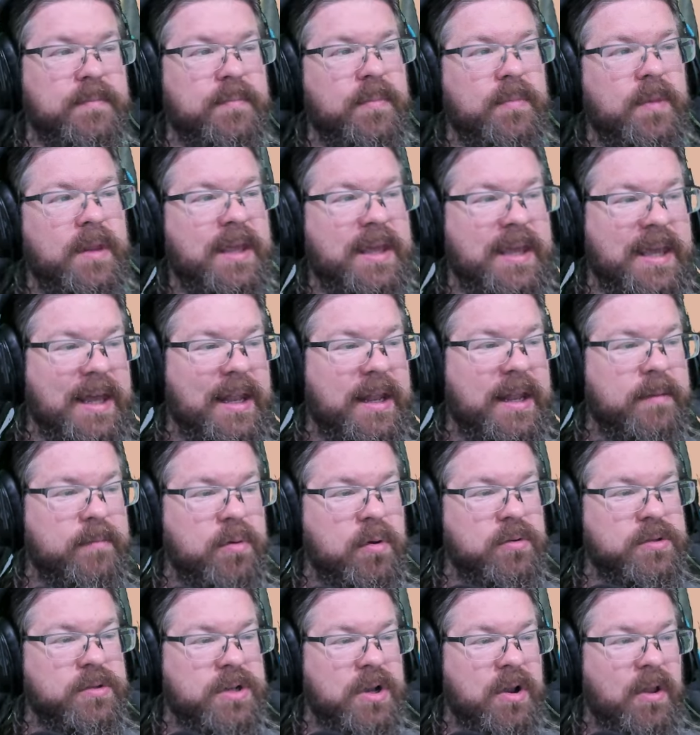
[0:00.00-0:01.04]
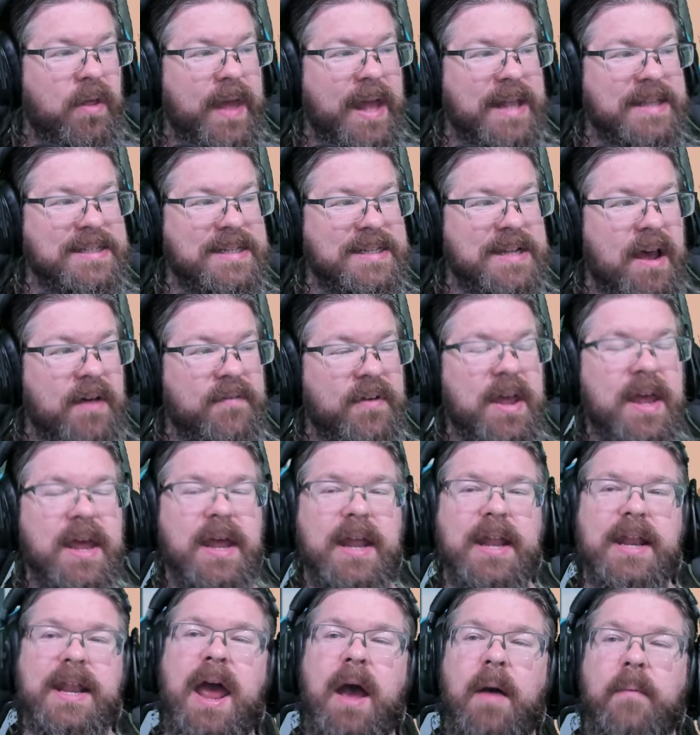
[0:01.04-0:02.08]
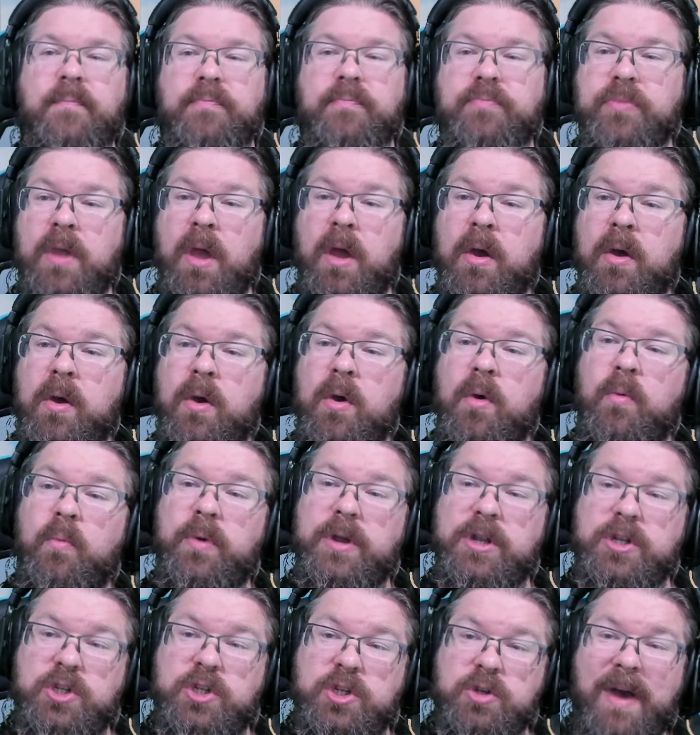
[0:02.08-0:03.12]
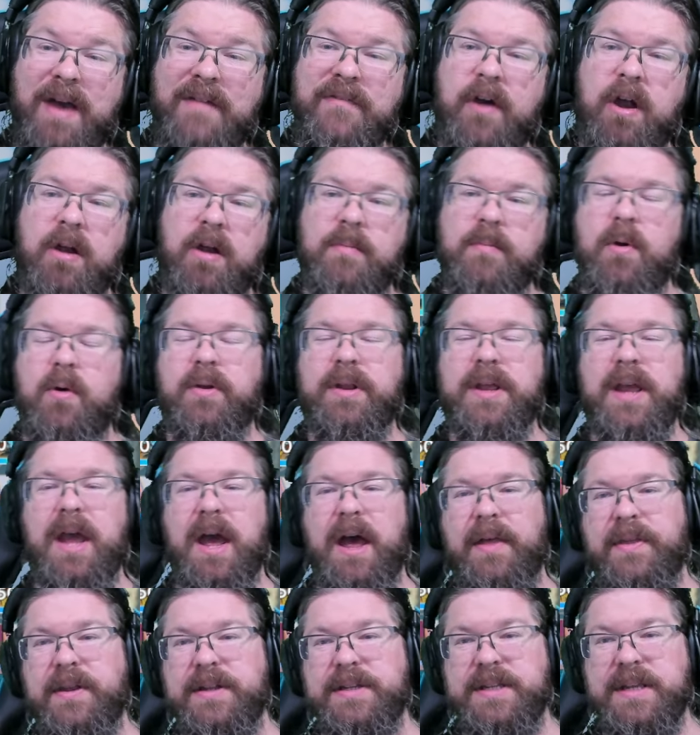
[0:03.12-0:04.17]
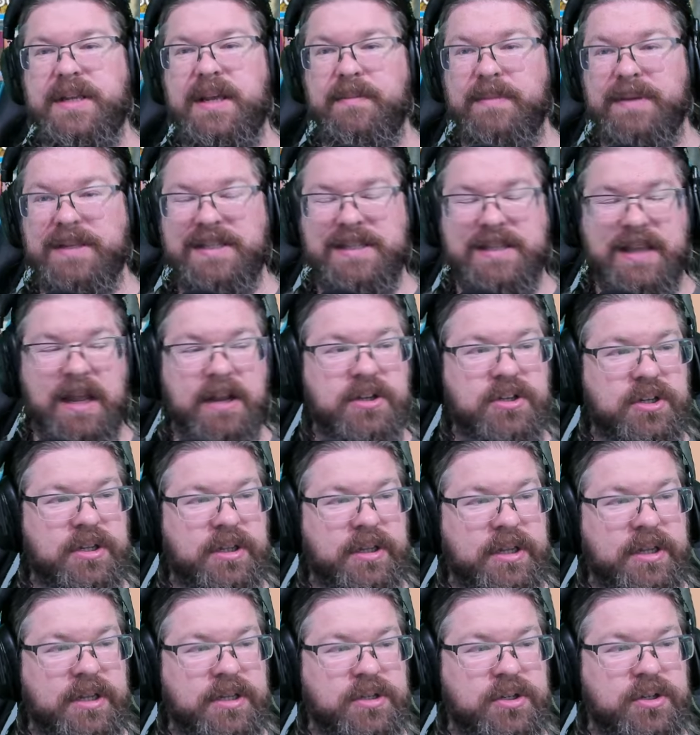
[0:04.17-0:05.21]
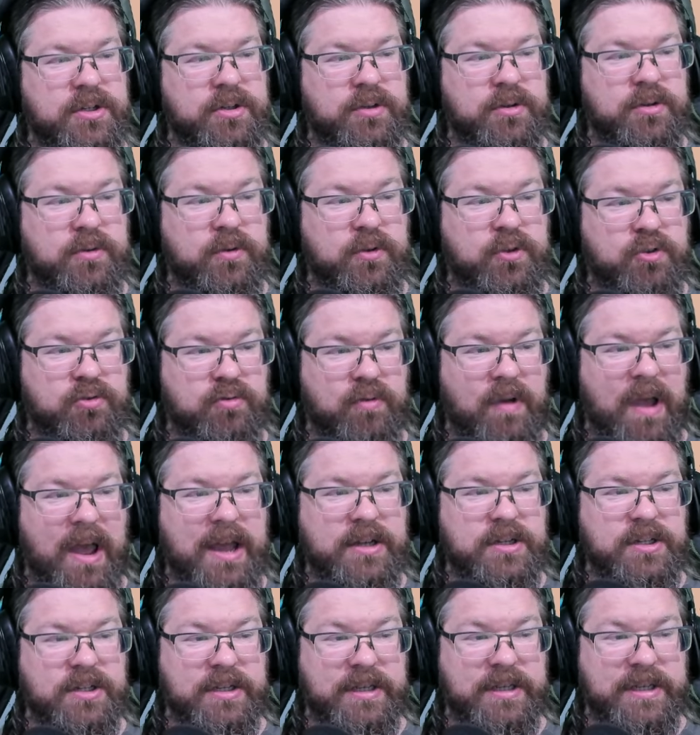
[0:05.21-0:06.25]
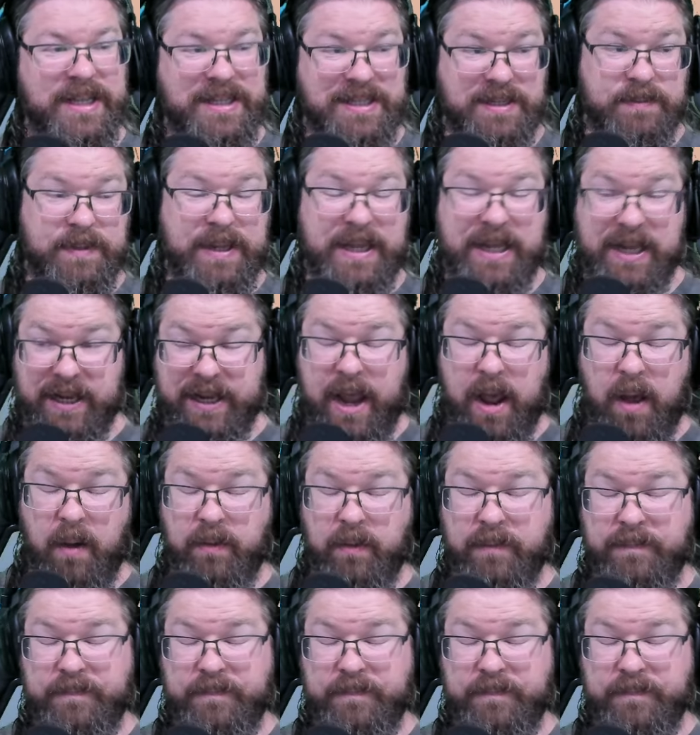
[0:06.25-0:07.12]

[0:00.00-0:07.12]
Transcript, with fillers: healing boost and all that stuff. Now, we do have Harmonia on the team, essentially, to try to get some healing out.